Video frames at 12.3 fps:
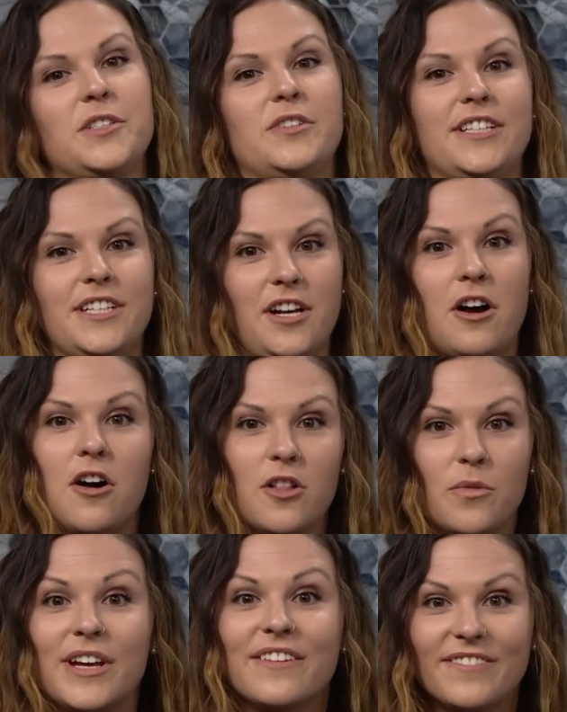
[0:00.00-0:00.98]
So that's like a
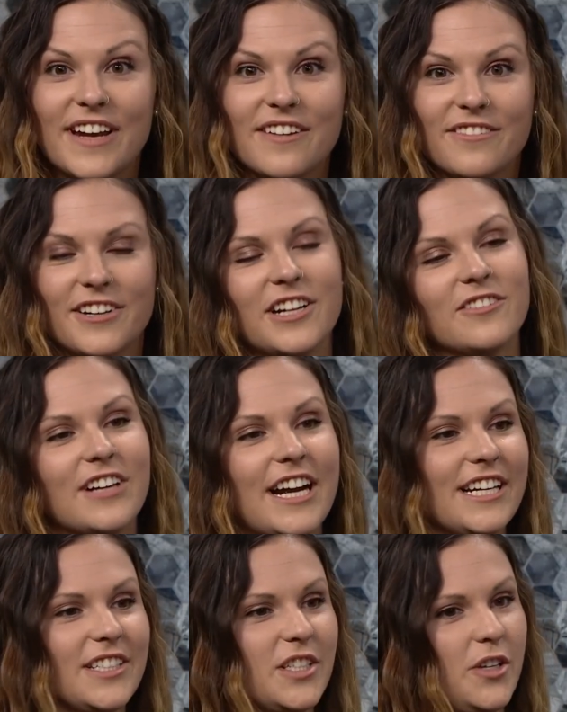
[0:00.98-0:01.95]
Halloween favorite,
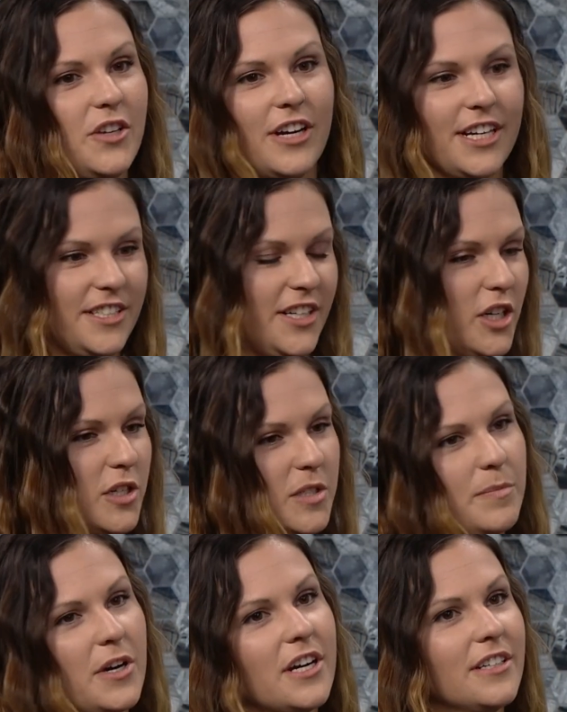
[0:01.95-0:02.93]
right? So you got Snickers
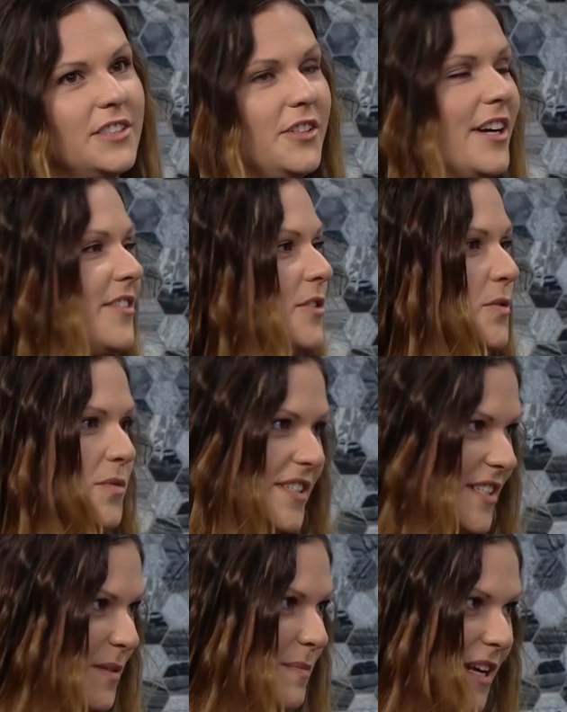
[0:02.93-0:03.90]
bars, you got those
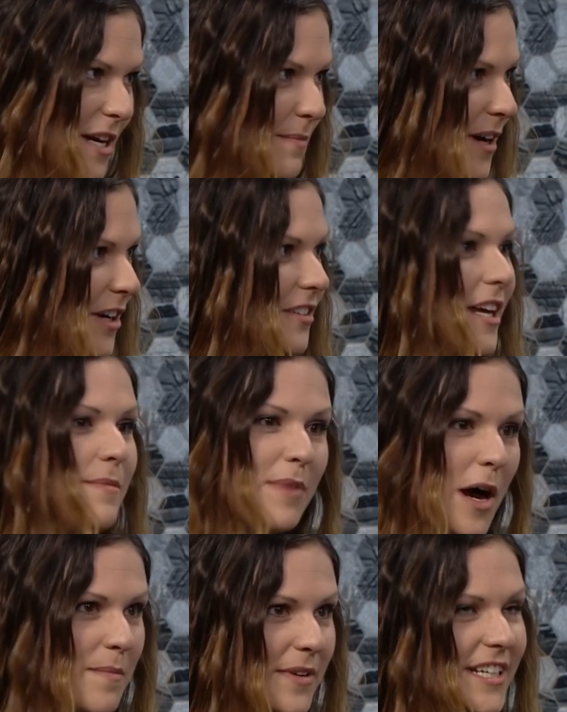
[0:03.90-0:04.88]
Reese's peanut butter like
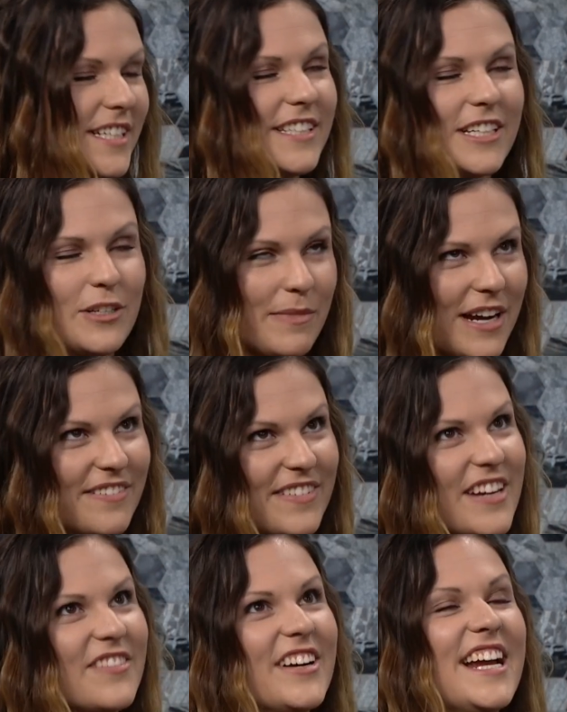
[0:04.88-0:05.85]
pumpkins that are my
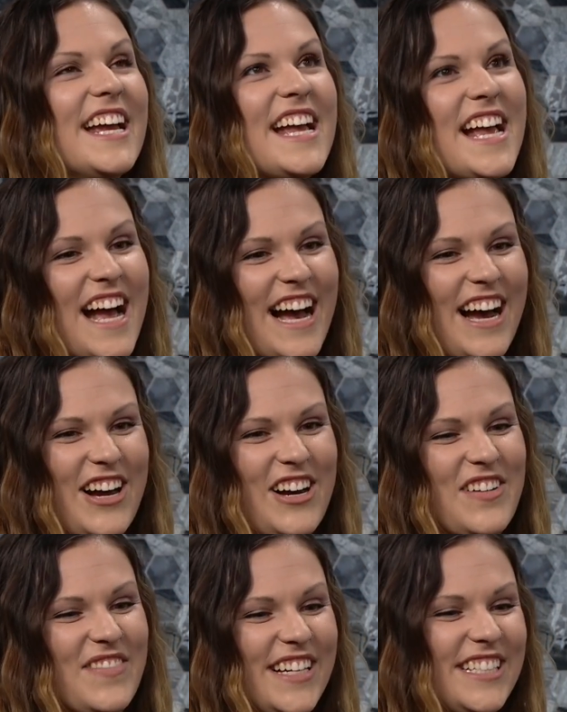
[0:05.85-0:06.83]
favorite.
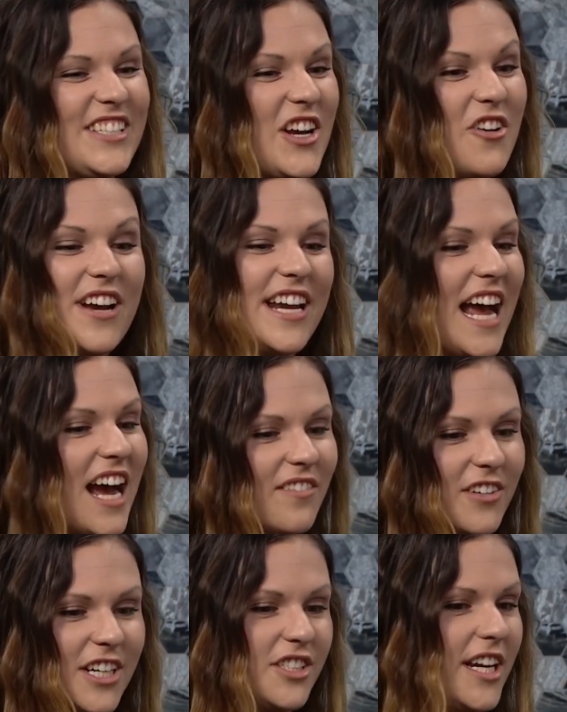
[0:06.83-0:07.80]
Um, so an
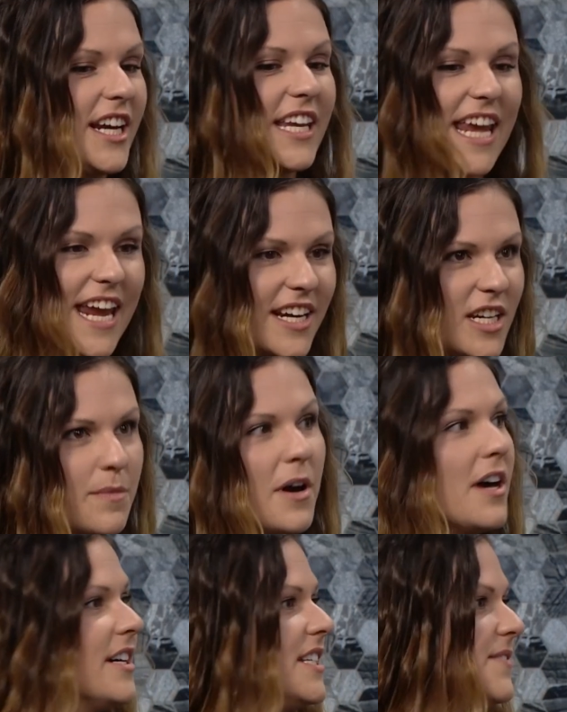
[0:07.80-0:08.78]
average like candy
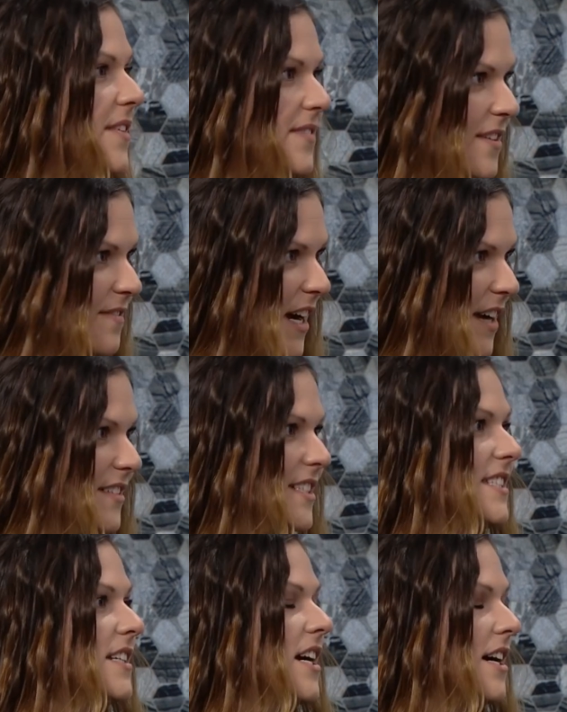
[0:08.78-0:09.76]
bar is 55 to
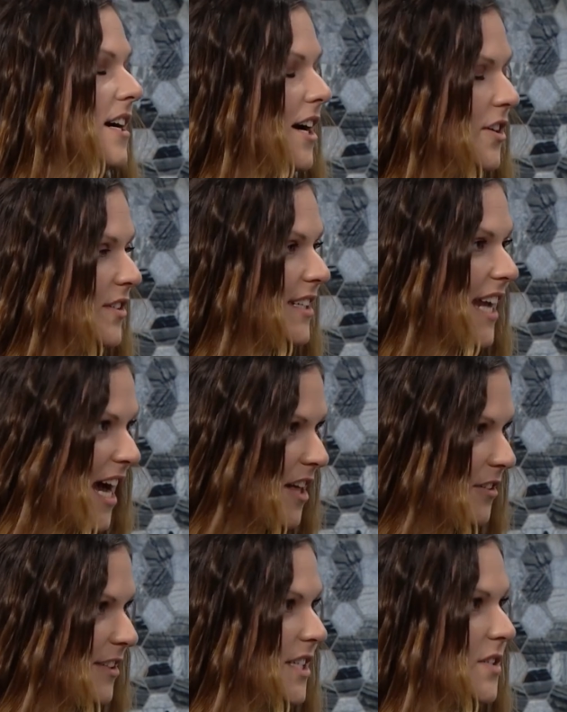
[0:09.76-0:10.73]
100 uh,
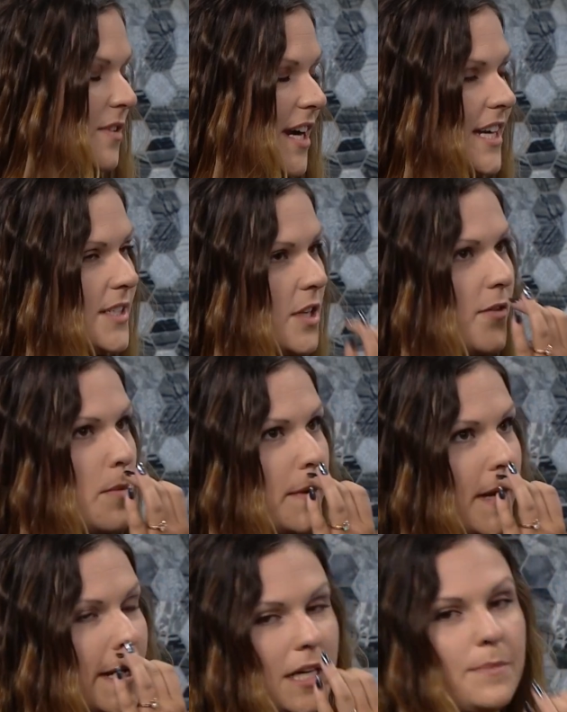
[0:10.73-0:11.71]
calories, right? So if you put
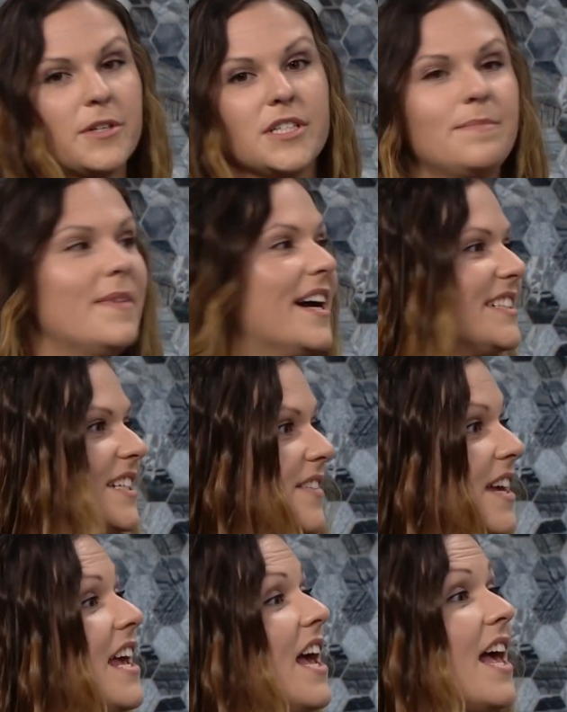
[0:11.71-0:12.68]
that into like the little ones the or minis,